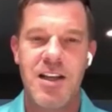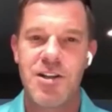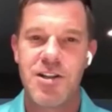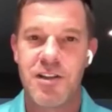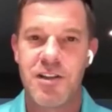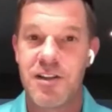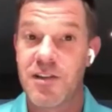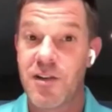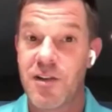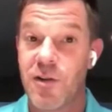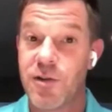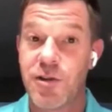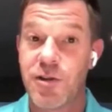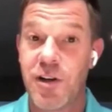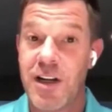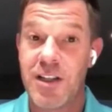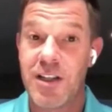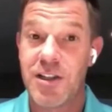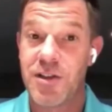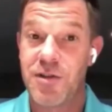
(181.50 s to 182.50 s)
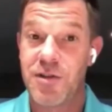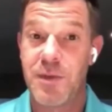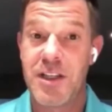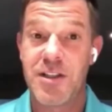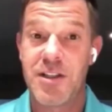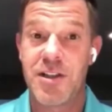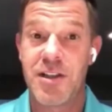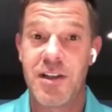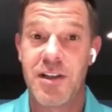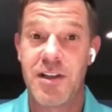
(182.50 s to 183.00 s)
in this culture, as you
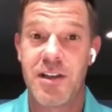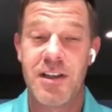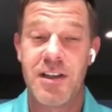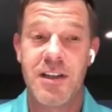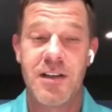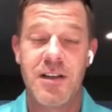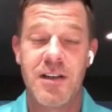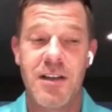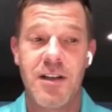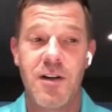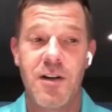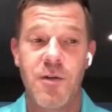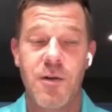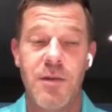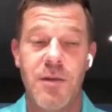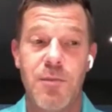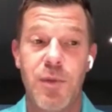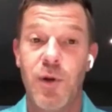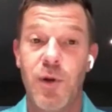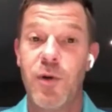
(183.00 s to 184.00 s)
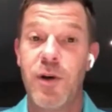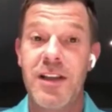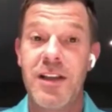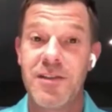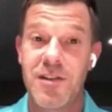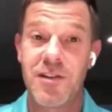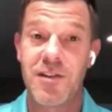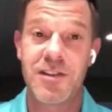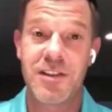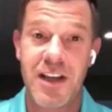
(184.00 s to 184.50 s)
mentioned,
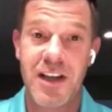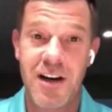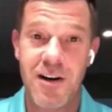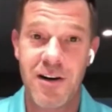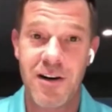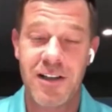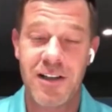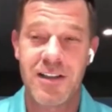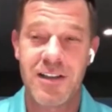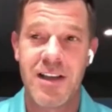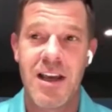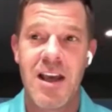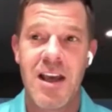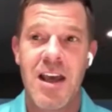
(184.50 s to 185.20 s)
employees are scarce.